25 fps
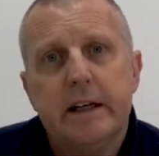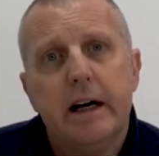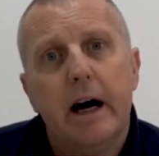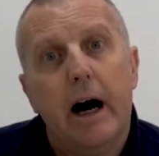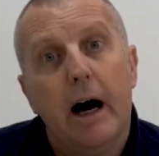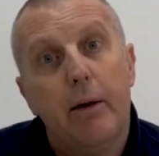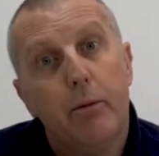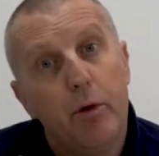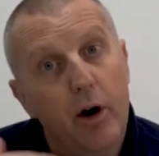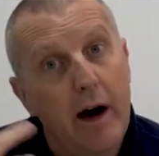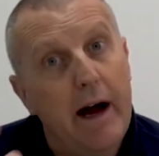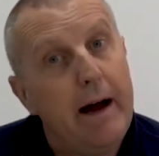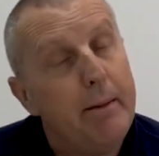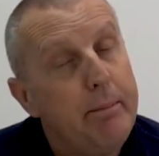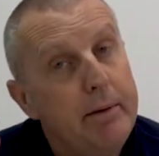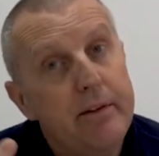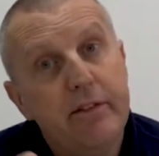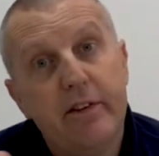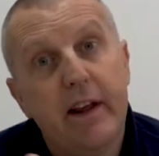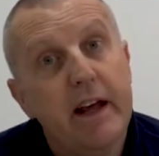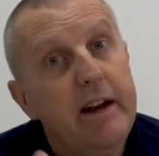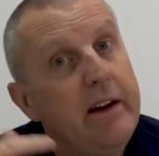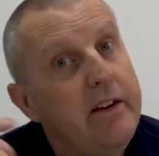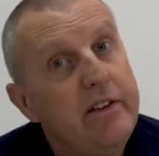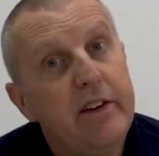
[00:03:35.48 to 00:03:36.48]
And what happens
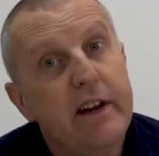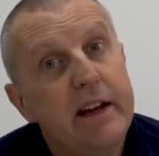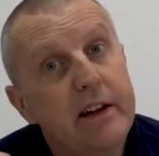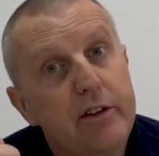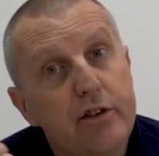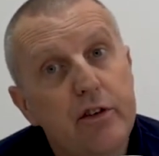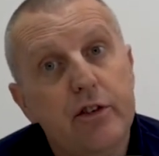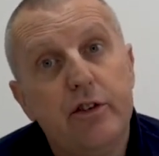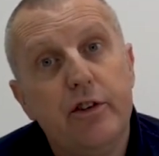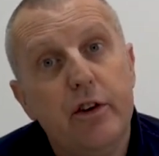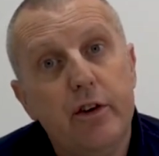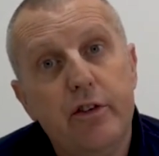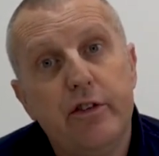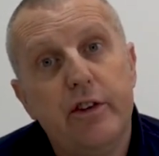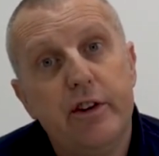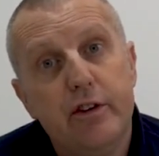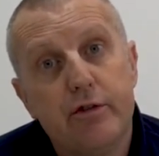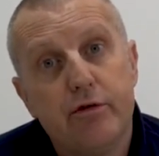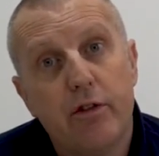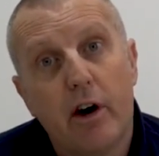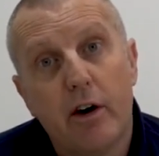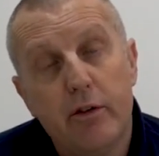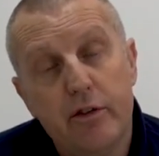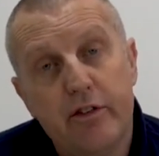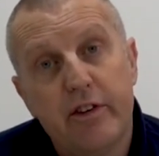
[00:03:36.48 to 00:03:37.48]
then is it
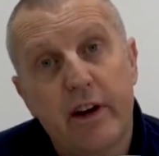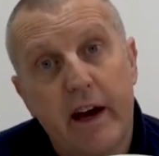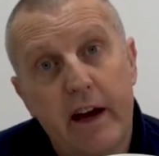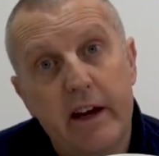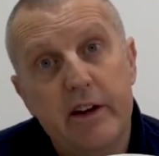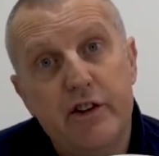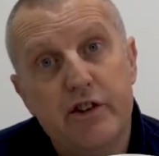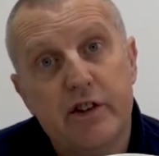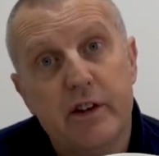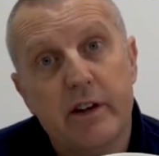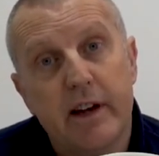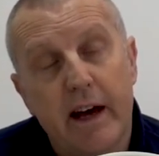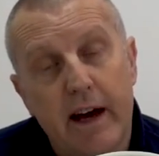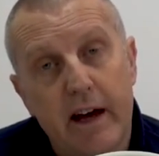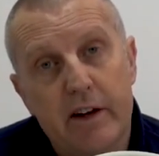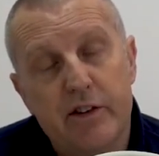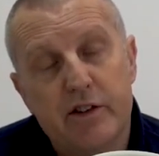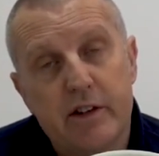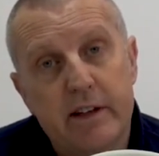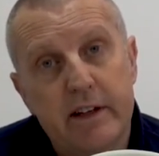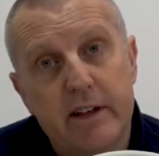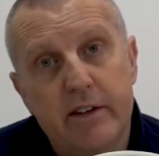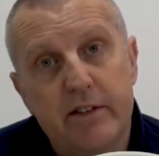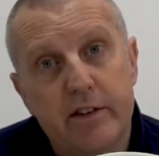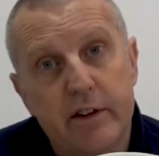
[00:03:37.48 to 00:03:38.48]
introduces rotation
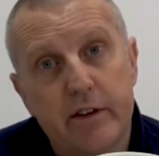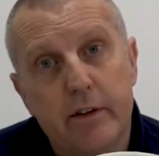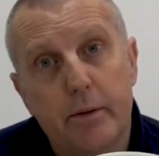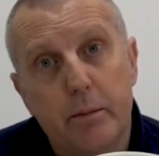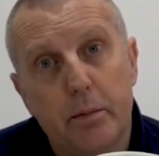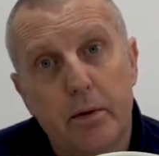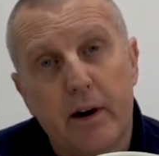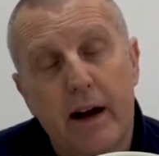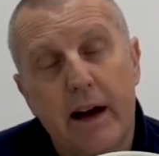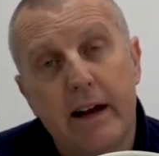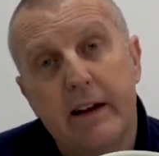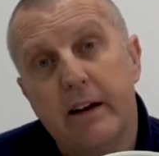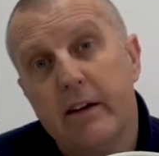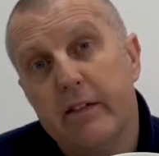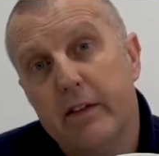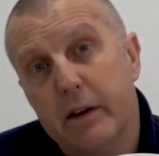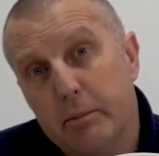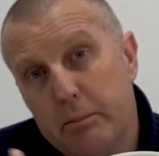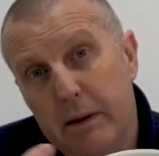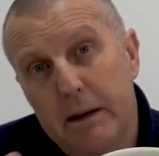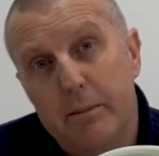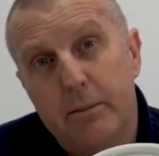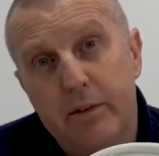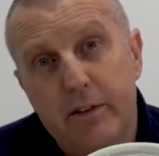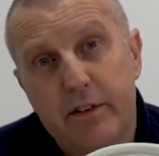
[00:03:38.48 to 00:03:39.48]
actually into the brain, and the
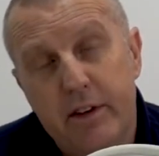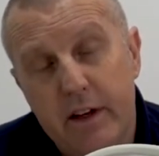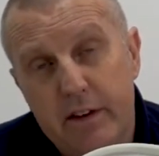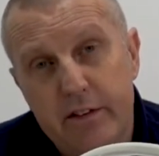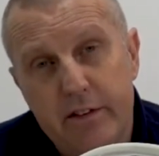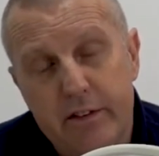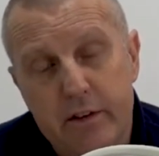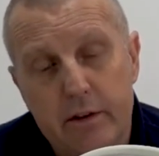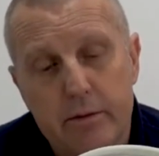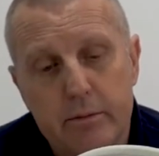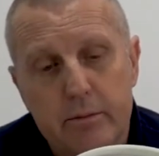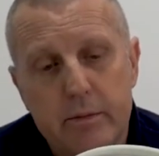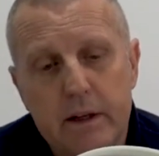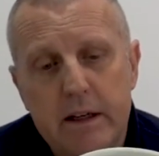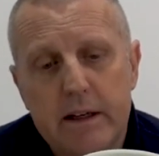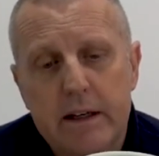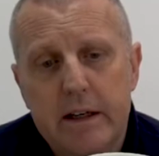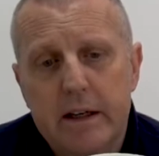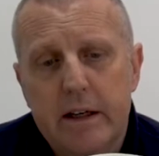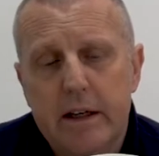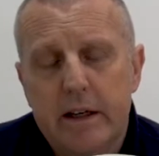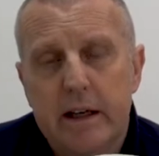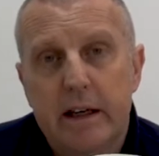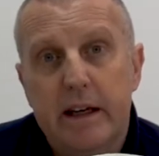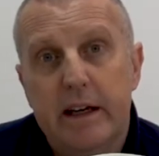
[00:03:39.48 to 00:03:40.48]
Mips system
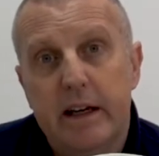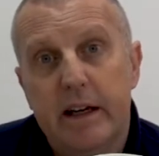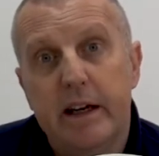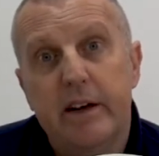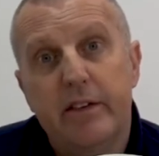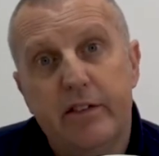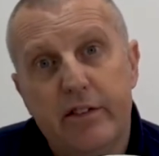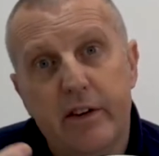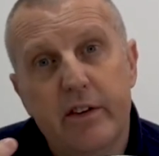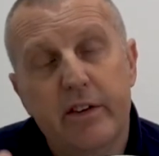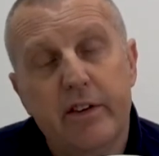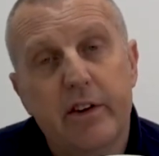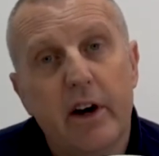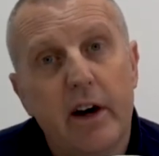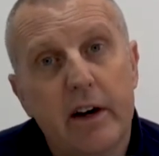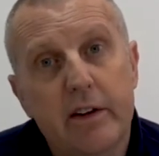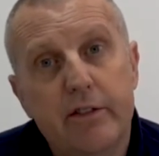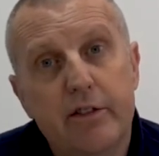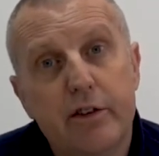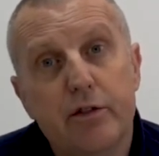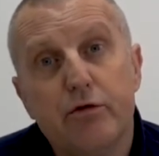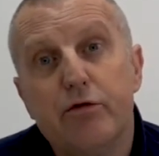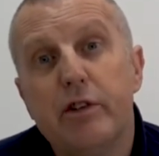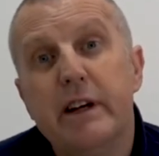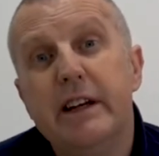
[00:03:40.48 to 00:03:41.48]
is
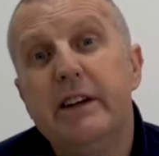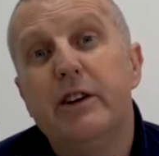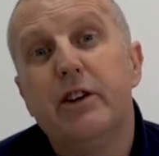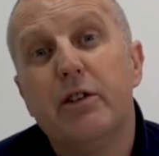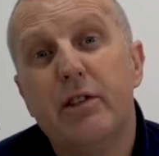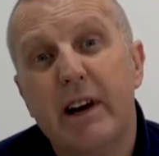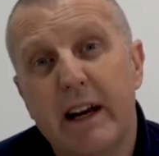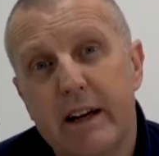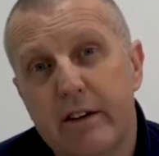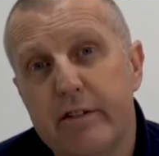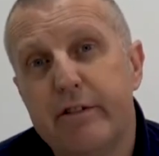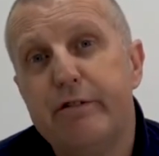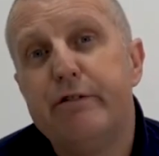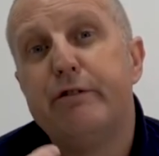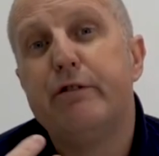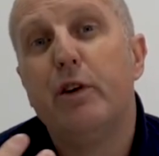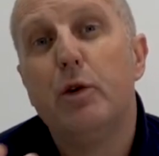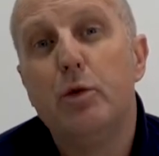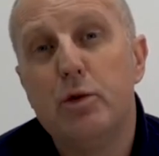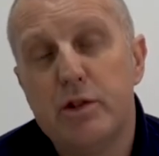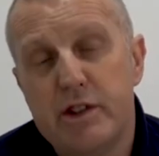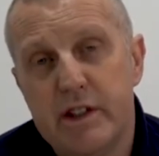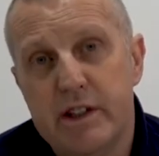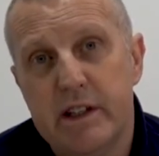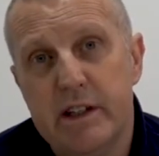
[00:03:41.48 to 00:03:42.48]
designed to redirect
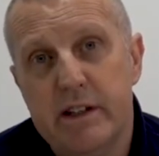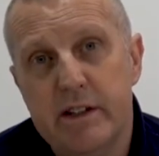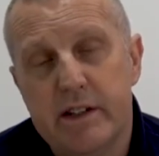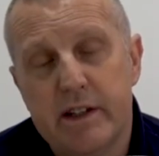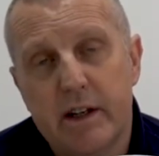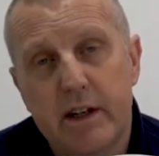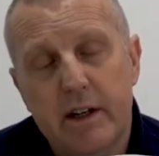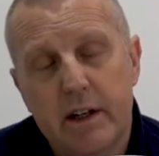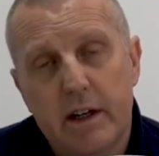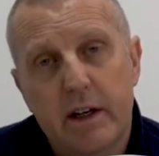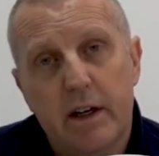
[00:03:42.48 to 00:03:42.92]
forces